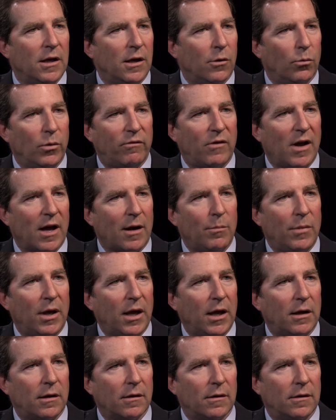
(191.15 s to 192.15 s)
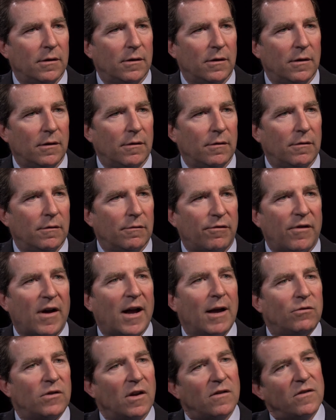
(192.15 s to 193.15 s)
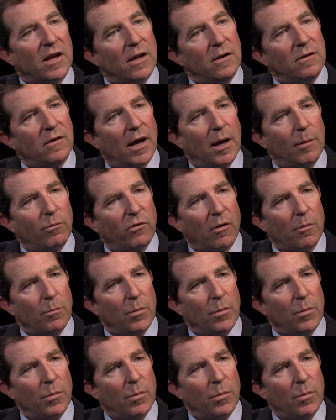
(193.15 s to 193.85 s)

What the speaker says: we've got to make 5 to 10 times our